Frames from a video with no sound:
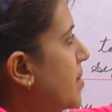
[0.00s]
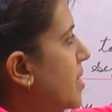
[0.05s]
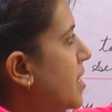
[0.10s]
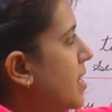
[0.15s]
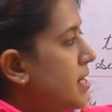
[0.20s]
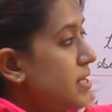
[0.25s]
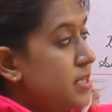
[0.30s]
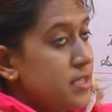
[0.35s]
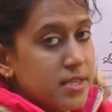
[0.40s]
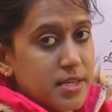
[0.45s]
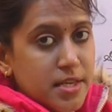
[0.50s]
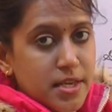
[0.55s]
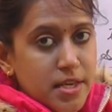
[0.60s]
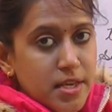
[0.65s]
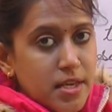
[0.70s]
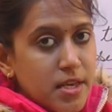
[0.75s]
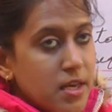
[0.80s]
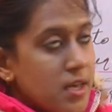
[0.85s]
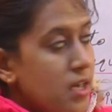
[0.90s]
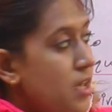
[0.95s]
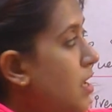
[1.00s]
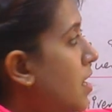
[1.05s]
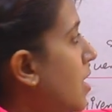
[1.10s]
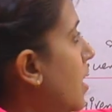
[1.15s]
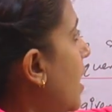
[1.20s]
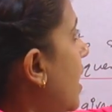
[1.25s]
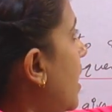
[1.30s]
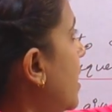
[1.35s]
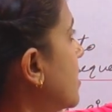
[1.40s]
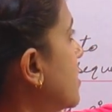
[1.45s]
B and C
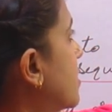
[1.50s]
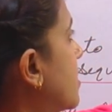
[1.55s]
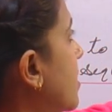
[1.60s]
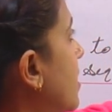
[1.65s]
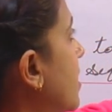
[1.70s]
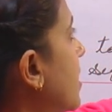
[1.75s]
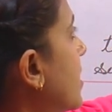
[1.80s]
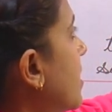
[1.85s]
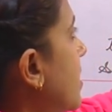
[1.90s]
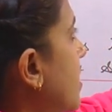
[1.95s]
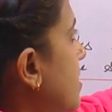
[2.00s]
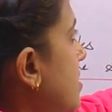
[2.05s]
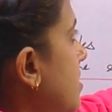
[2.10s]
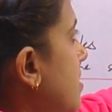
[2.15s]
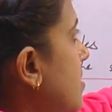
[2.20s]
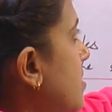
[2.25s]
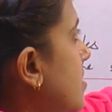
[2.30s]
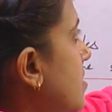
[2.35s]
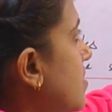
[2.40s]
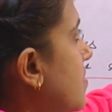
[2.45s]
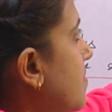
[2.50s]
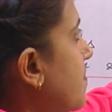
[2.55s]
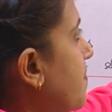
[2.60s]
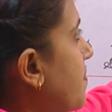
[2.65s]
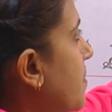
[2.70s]
and 3 disks.